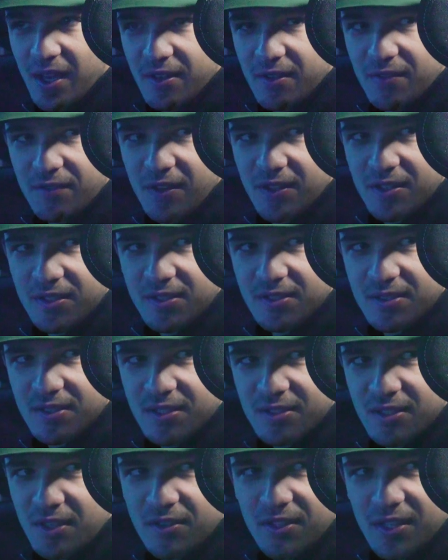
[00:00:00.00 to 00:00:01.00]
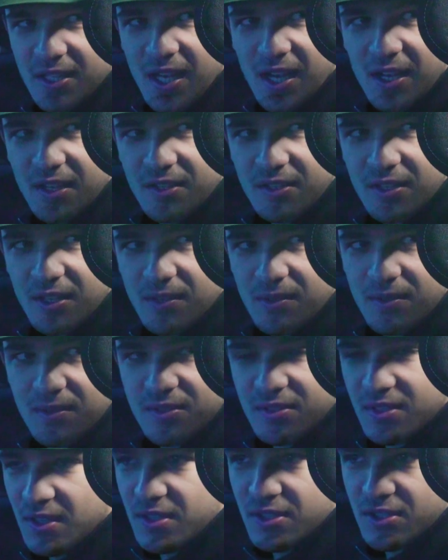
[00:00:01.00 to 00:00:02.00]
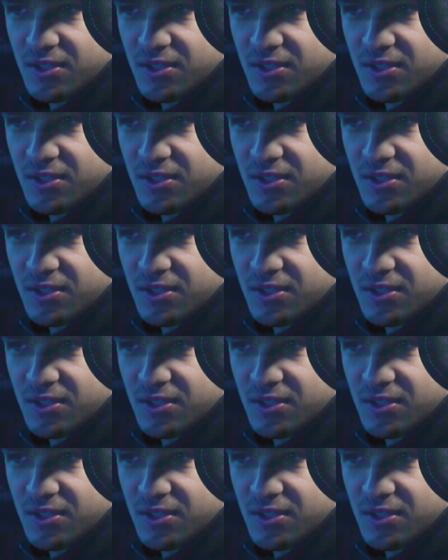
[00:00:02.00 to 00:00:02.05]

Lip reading: on the front, so there's nothing the car can do. So it